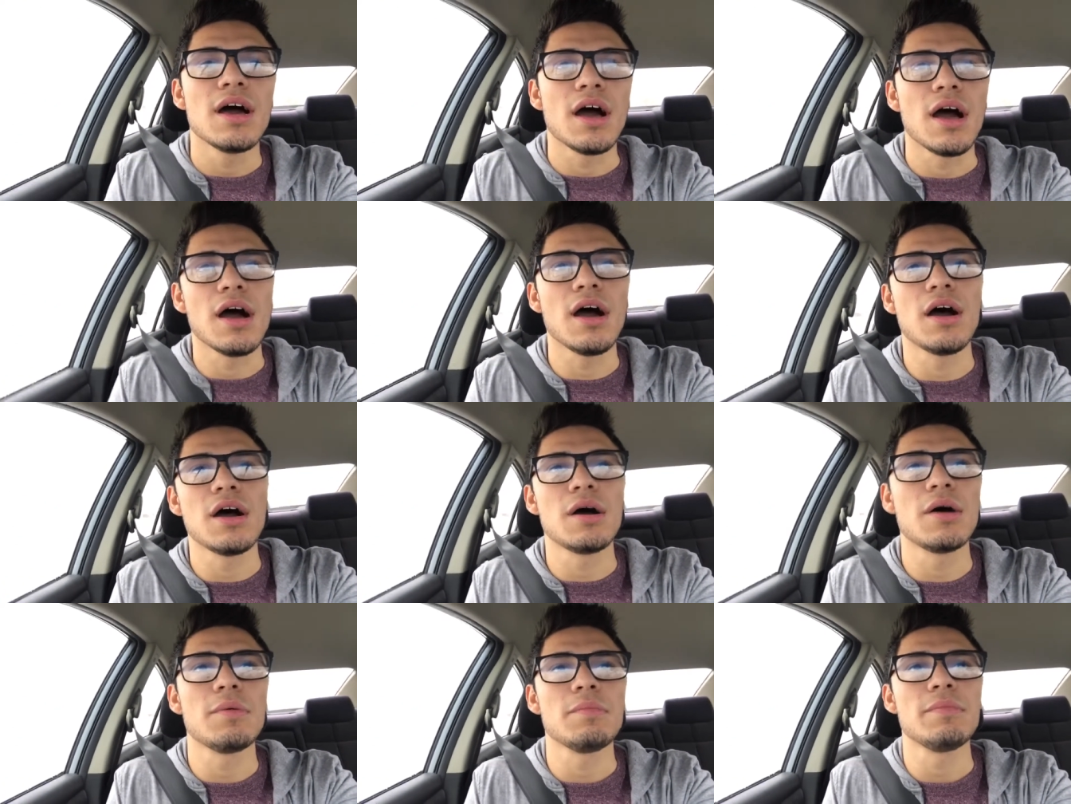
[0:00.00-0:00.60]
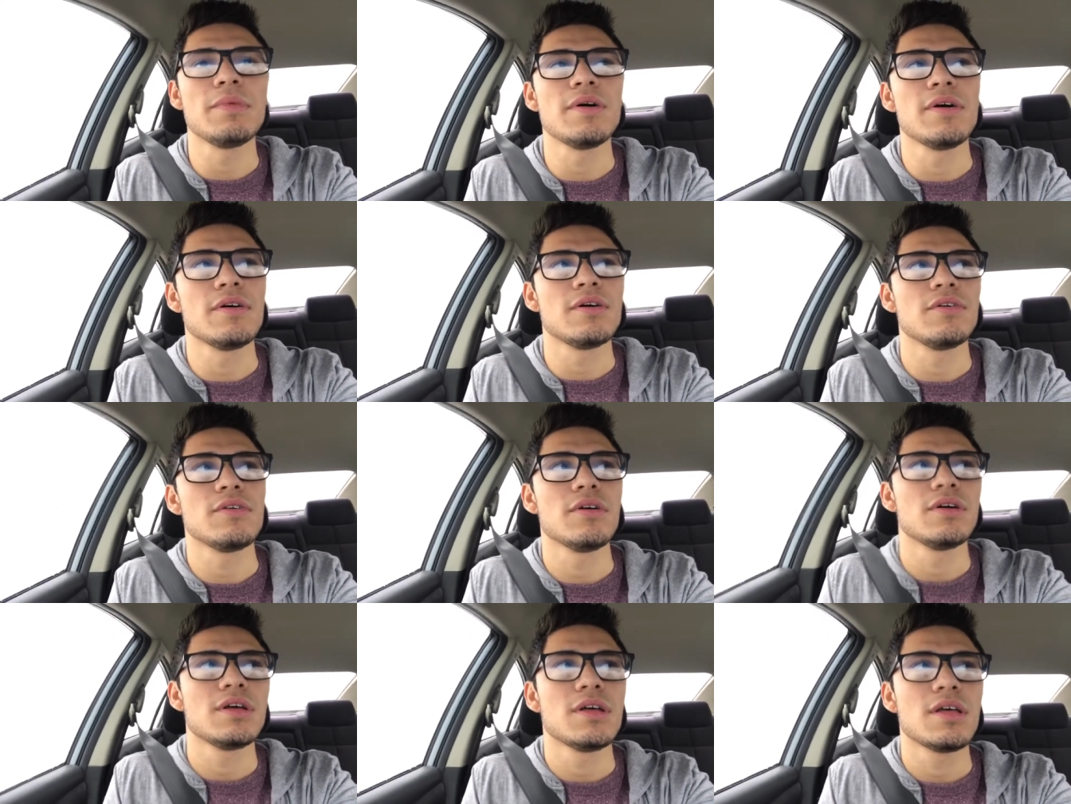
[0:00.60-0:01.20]
Um,
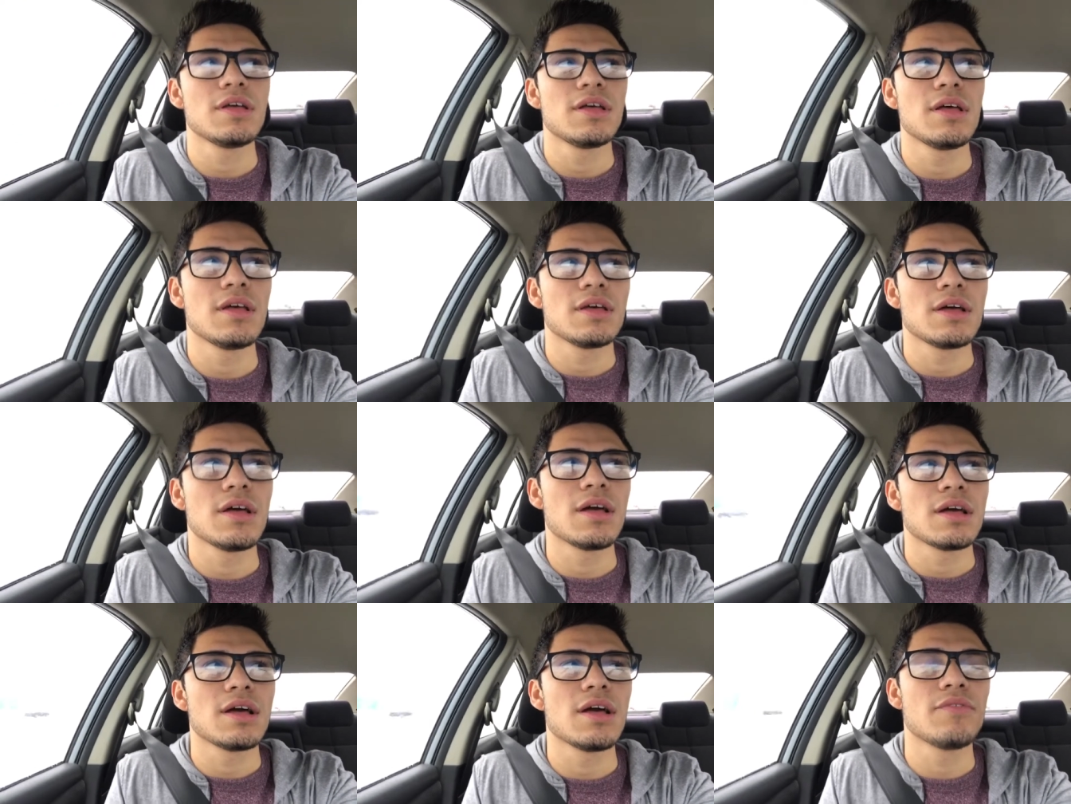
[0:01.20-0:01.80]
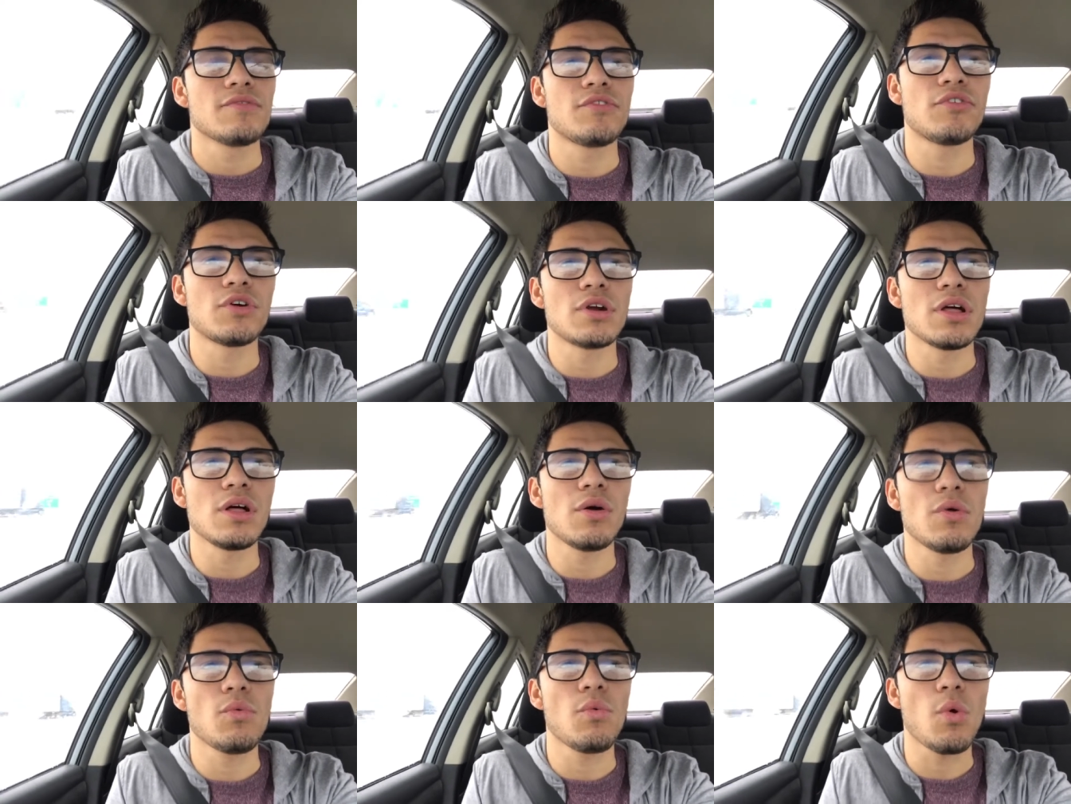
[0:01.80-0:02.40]
for
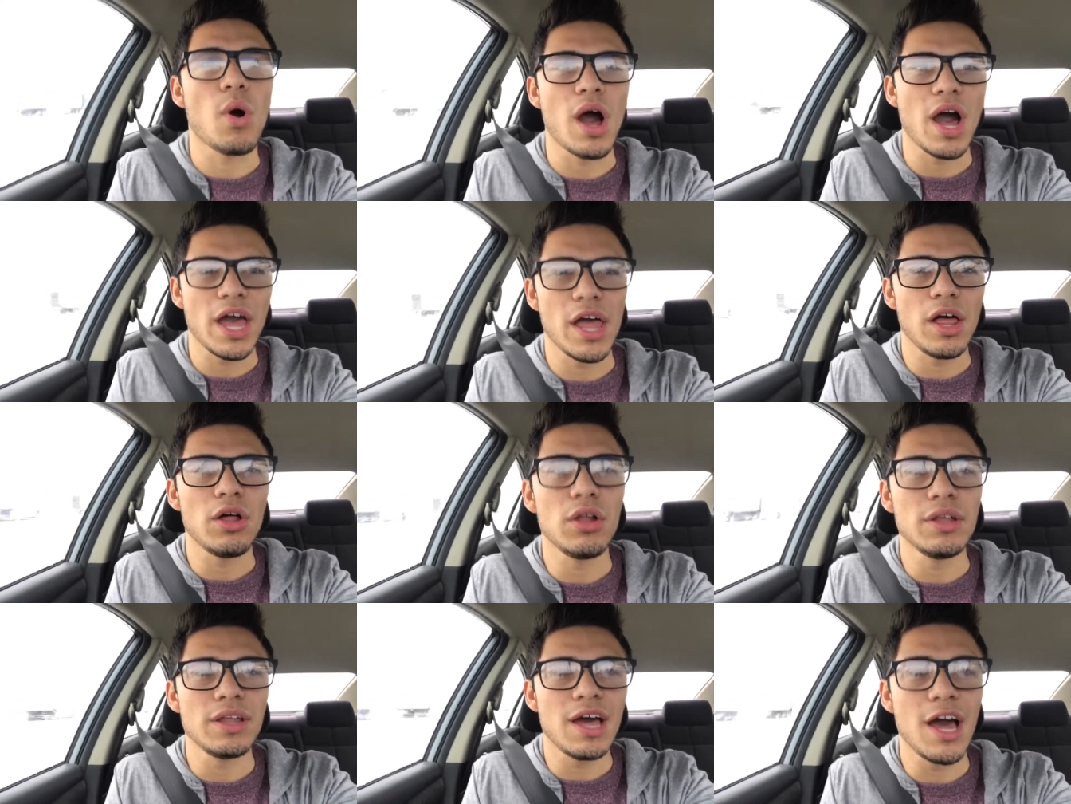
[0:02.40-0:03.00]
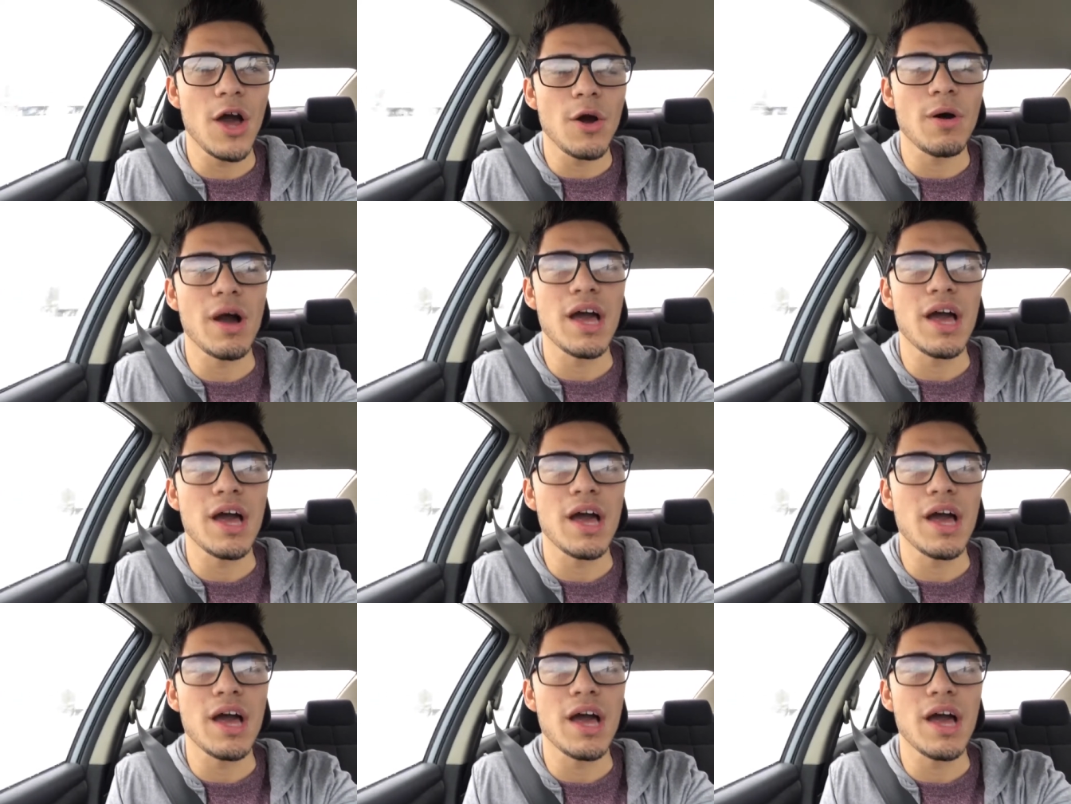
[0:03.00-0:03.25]
a while now,